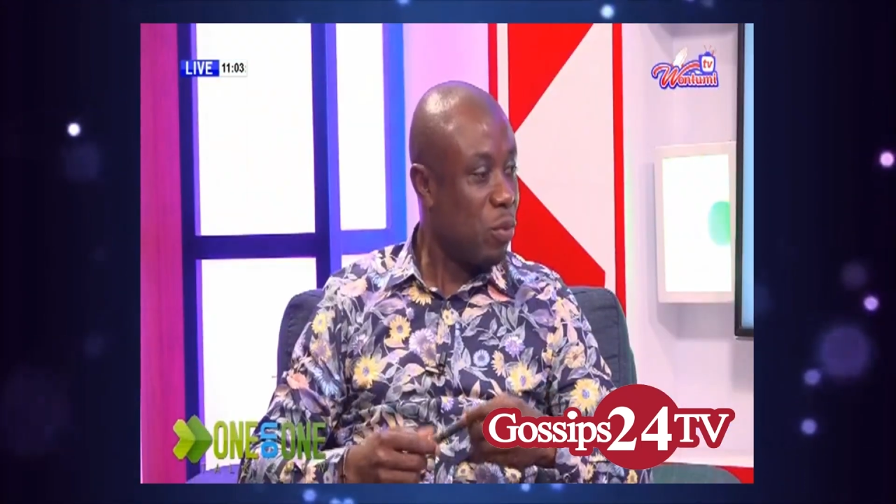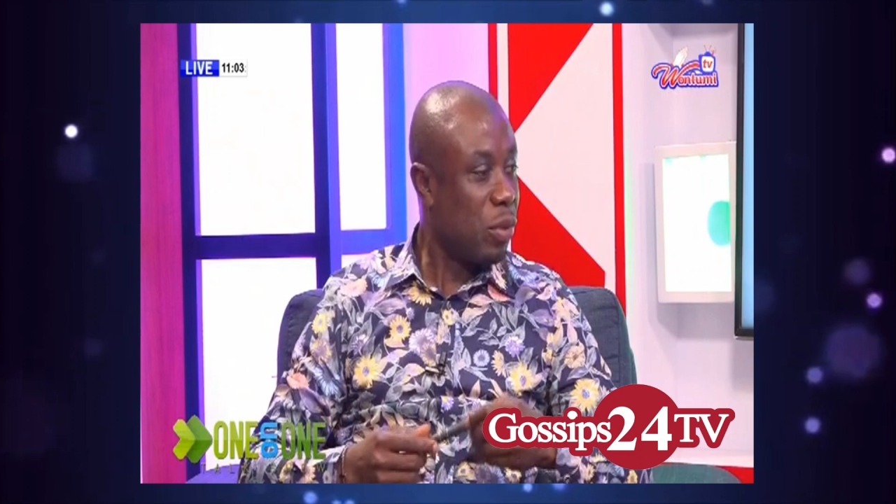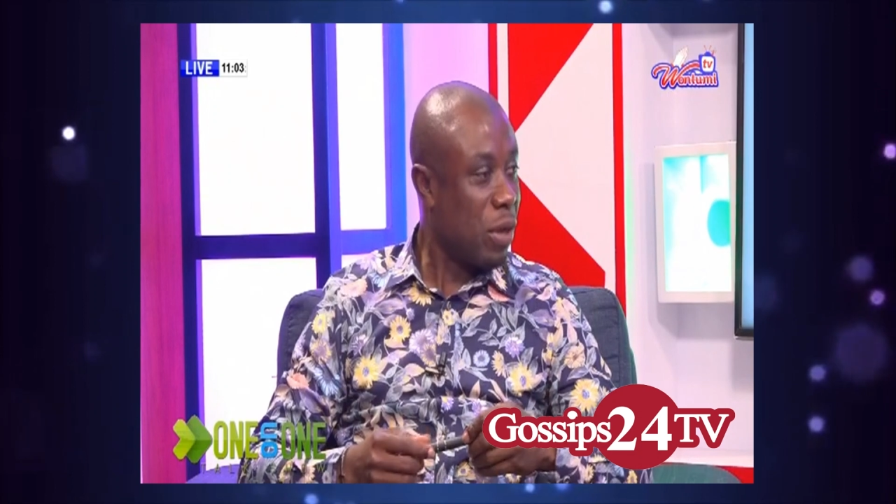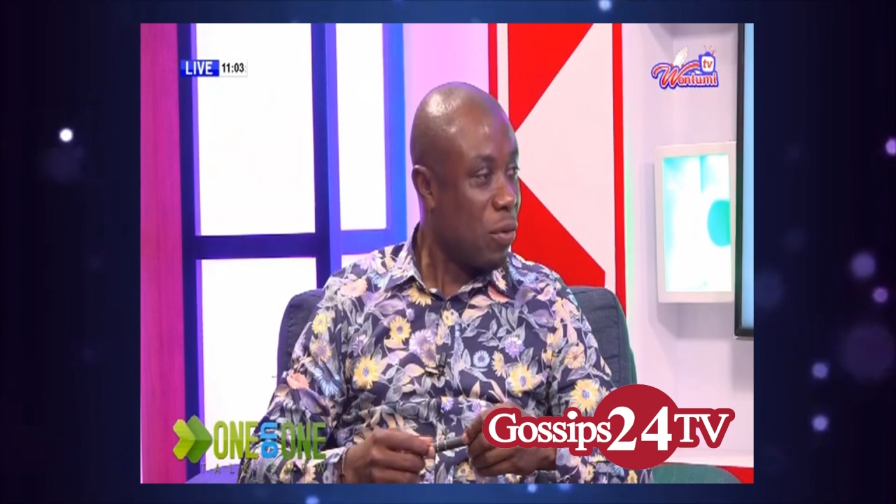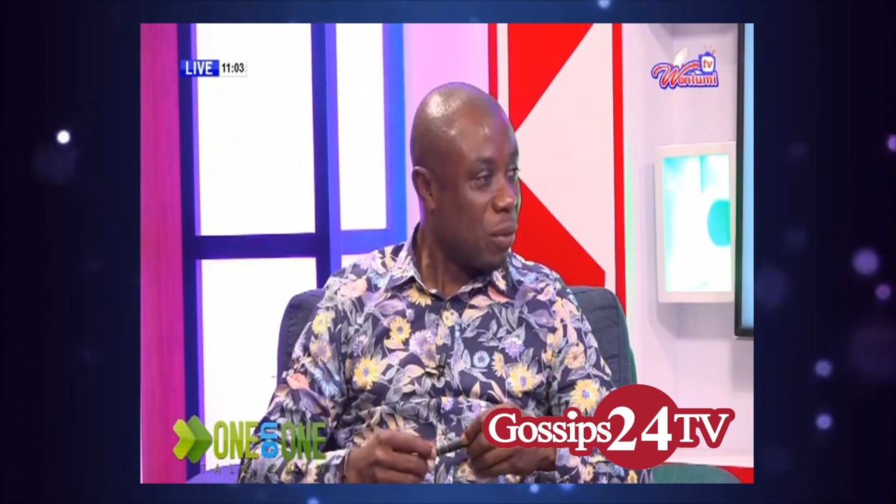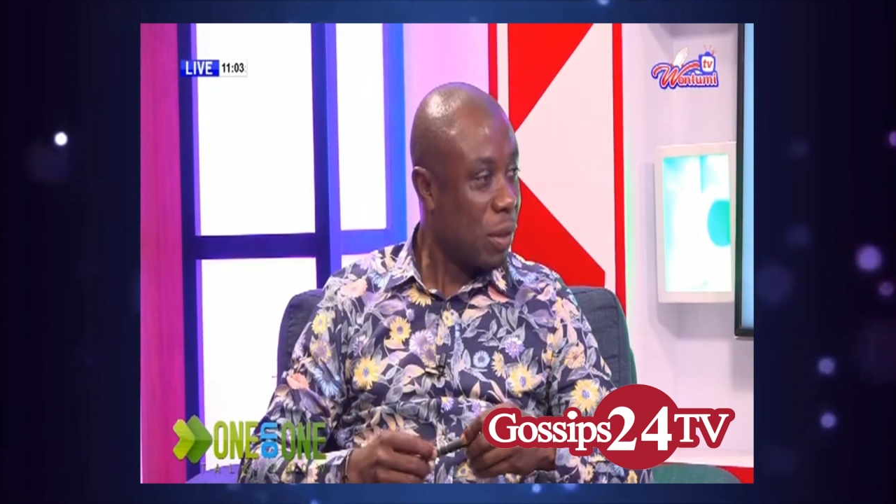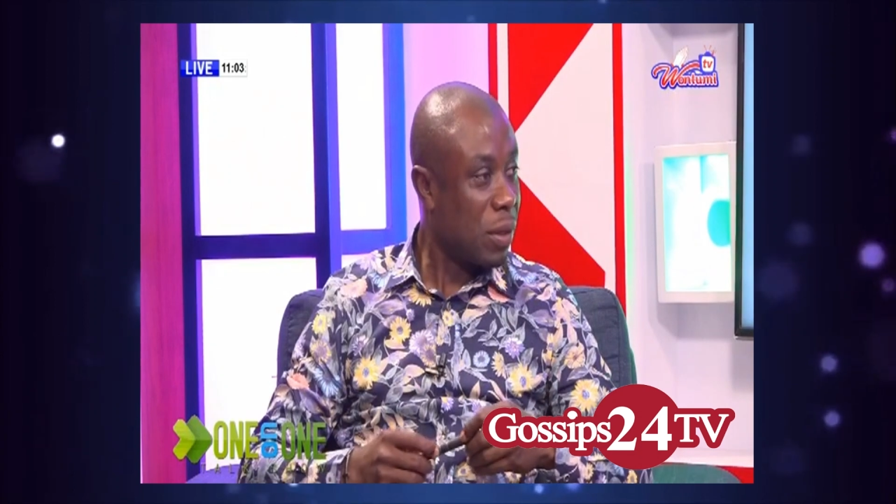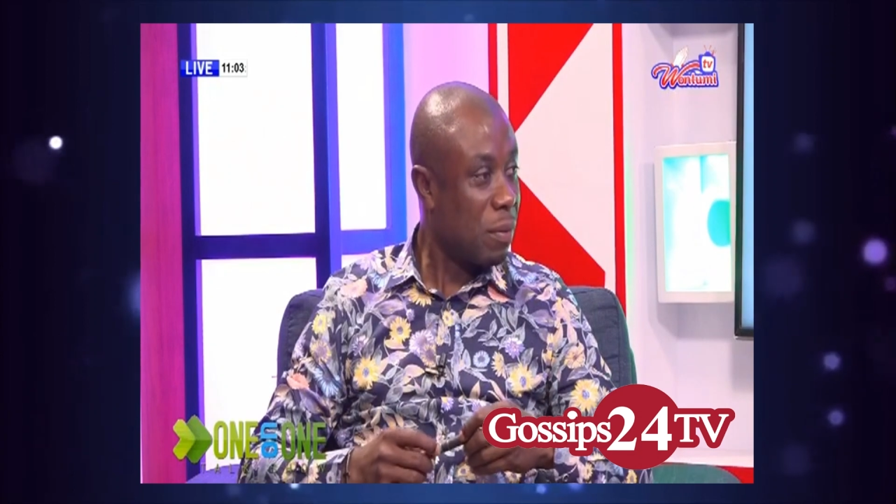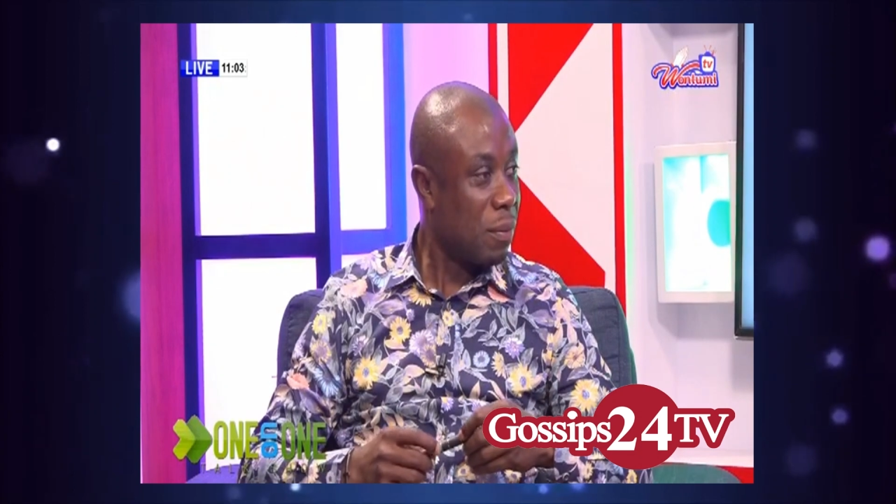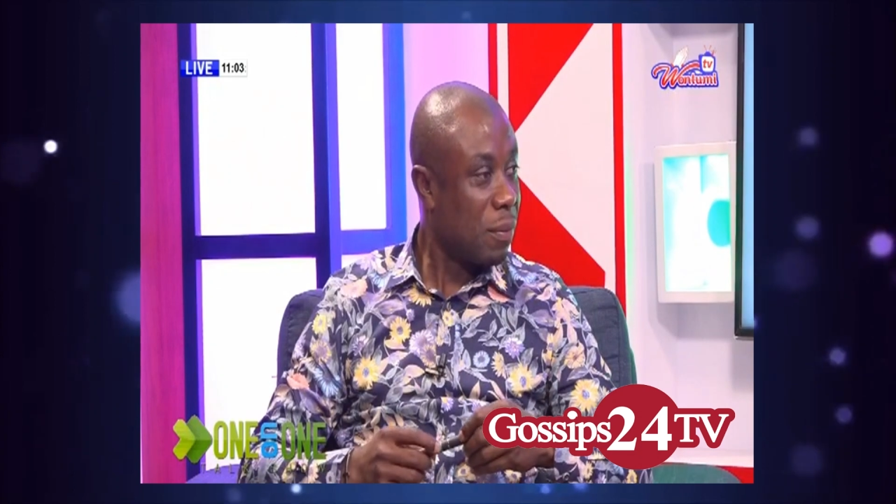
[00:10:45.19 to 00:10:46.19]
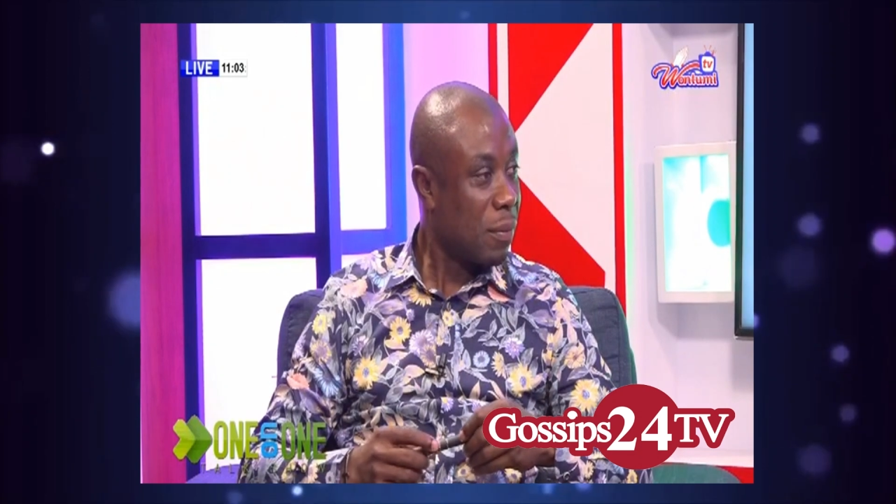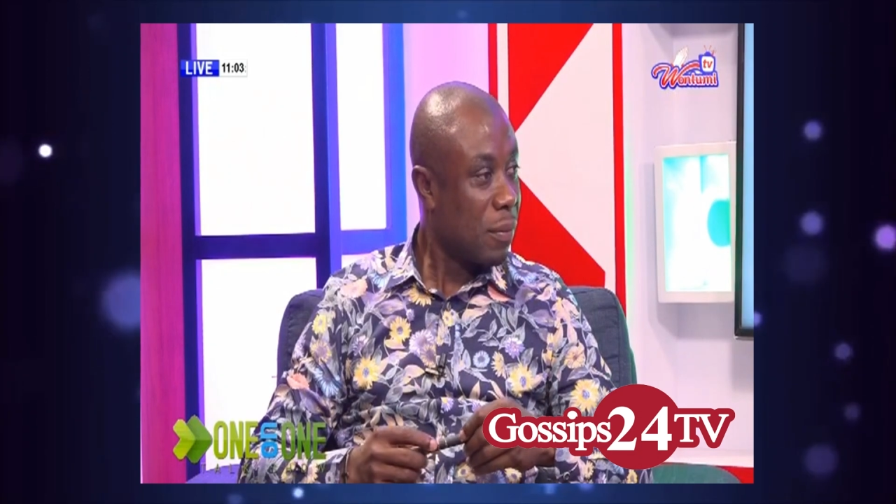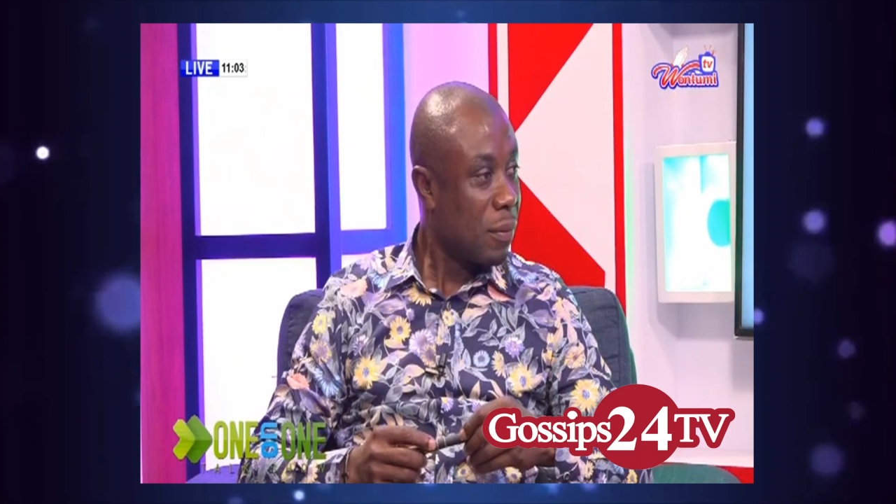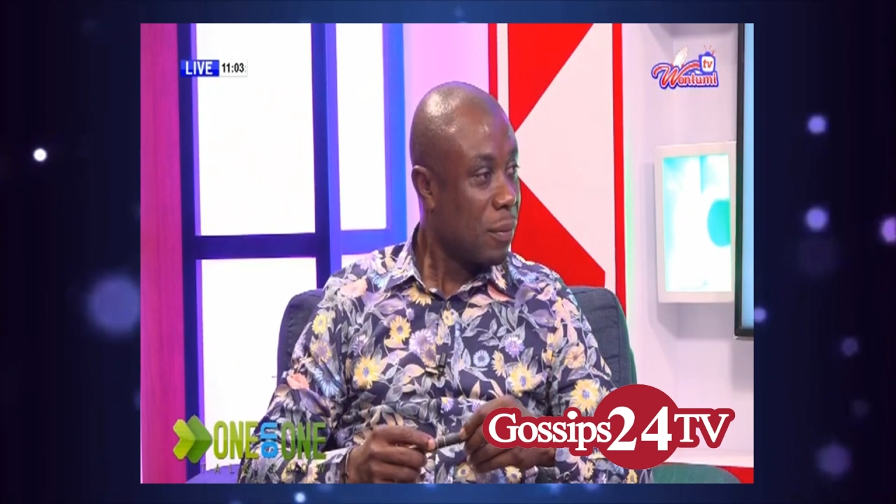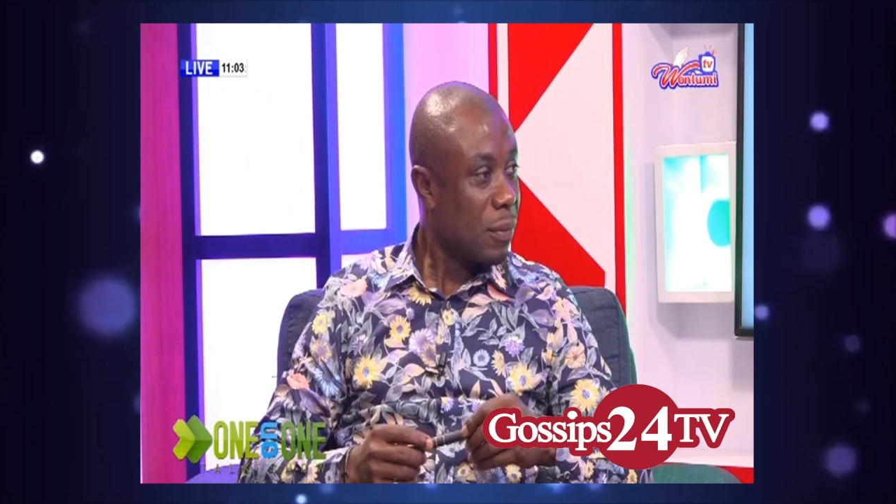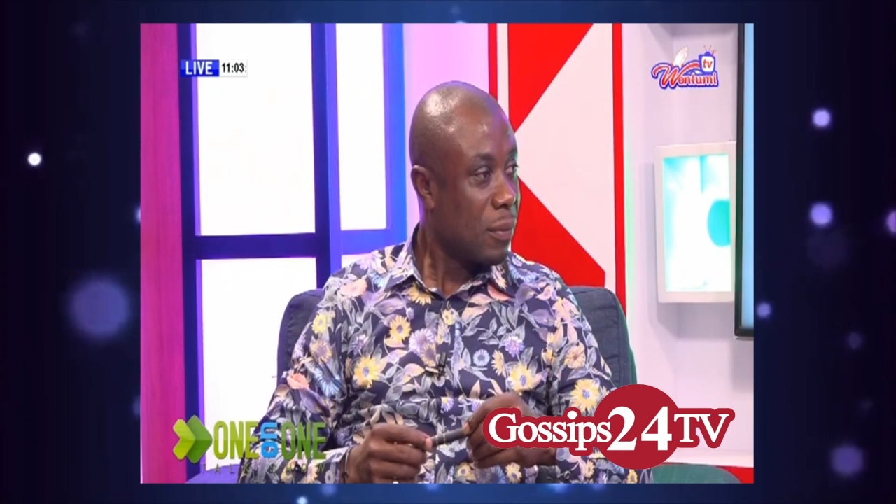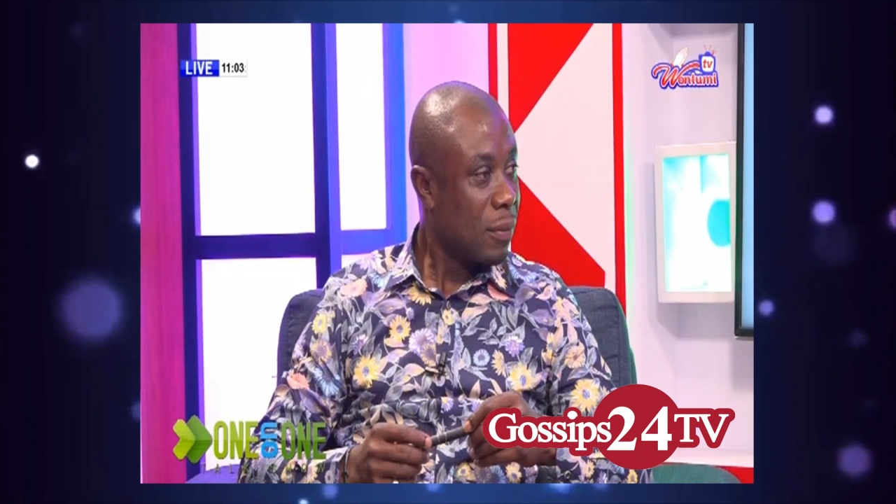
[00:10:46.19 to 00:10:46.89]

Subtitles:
Oh, my boyfriend said, was there.